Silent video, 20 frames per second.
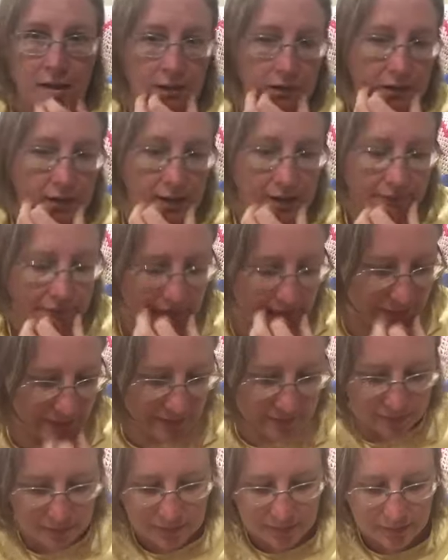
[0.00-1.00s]
Leave that
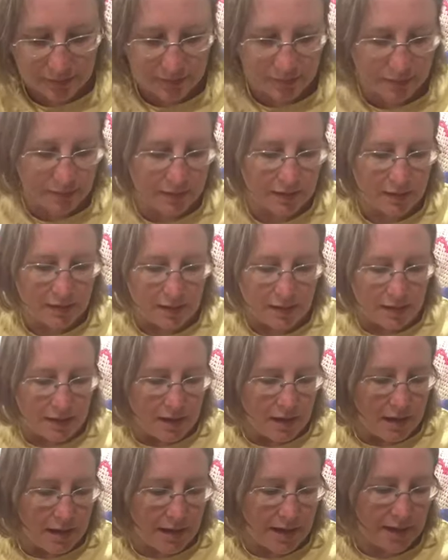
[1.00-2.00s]
out.
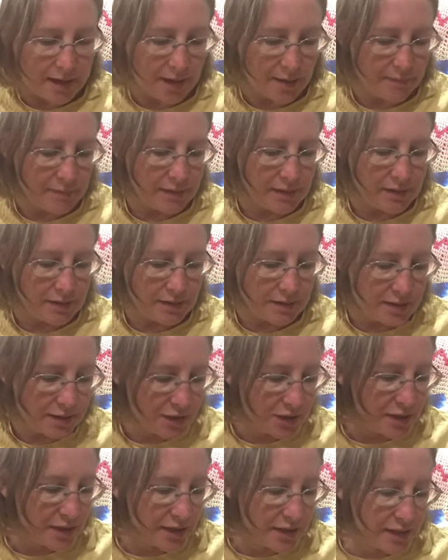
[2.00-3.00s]
And I'm
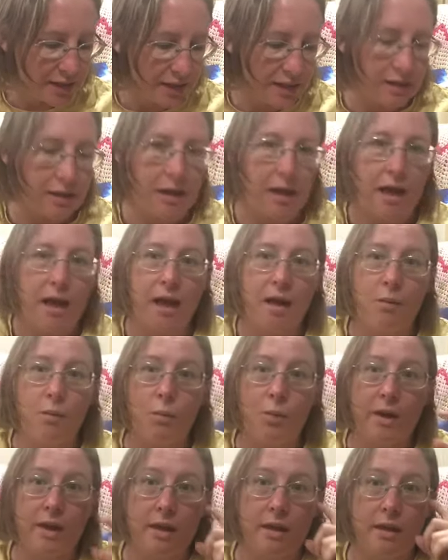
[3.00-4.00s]
stitching it
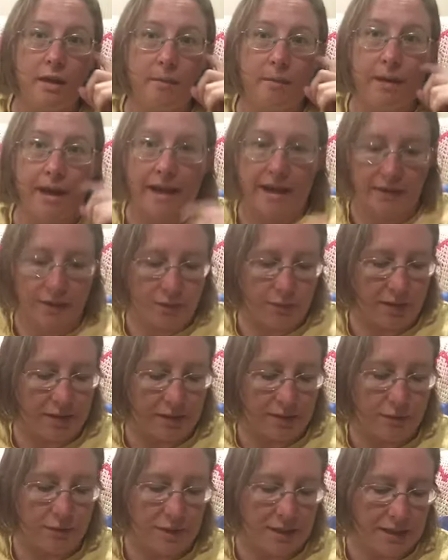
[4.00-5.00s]
with black thread
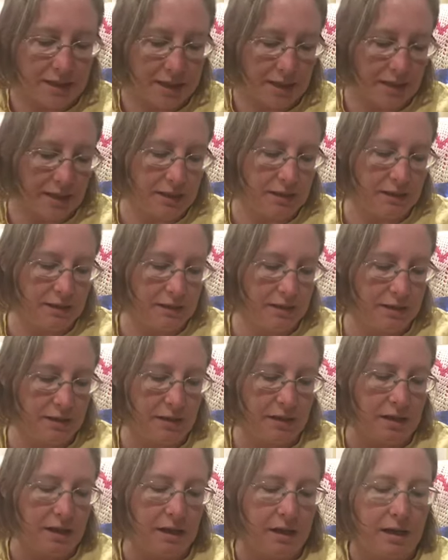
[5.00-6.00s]
310.
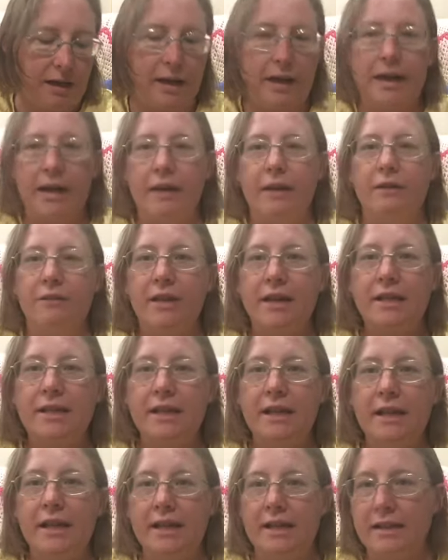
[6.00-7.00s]
And the
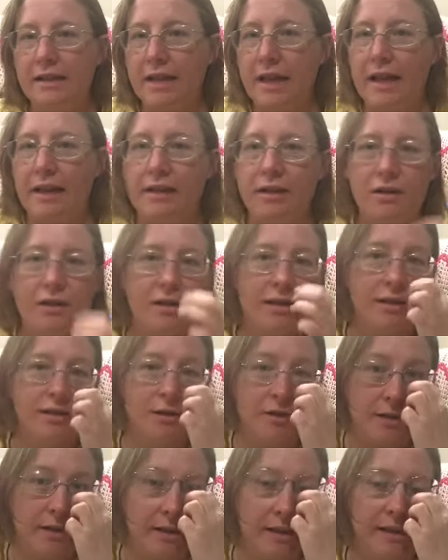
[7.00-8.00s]
reasoning is that because it's
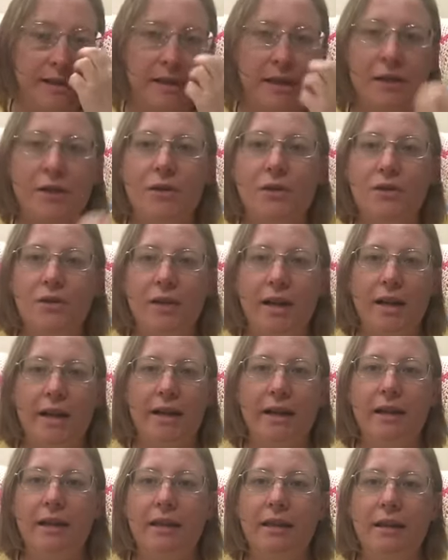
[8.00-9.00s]
New Zealand and
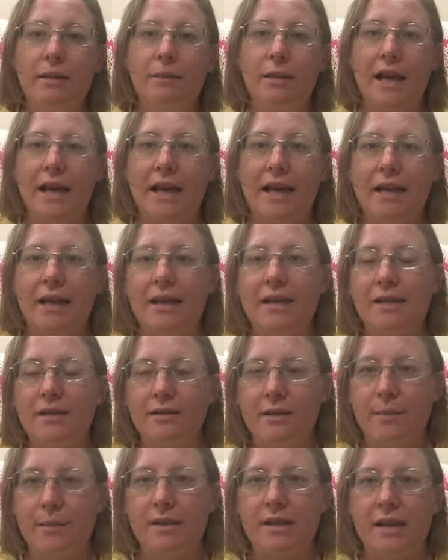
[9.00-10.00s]
Australia, the black is to
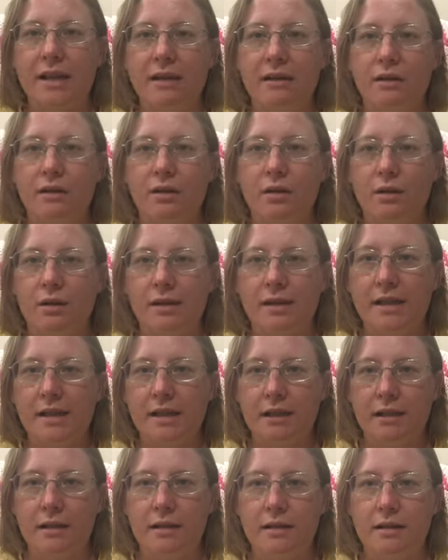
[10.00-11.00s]
represent the New
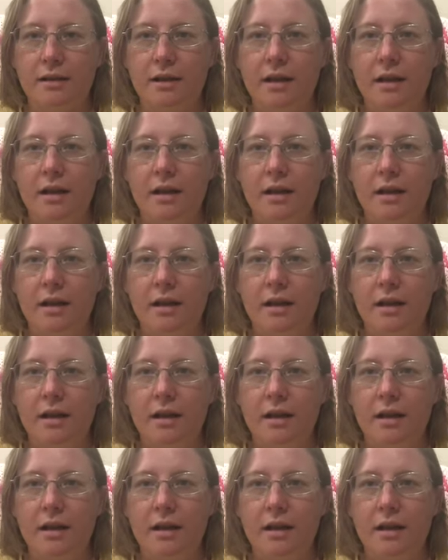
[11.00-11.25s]
Zealand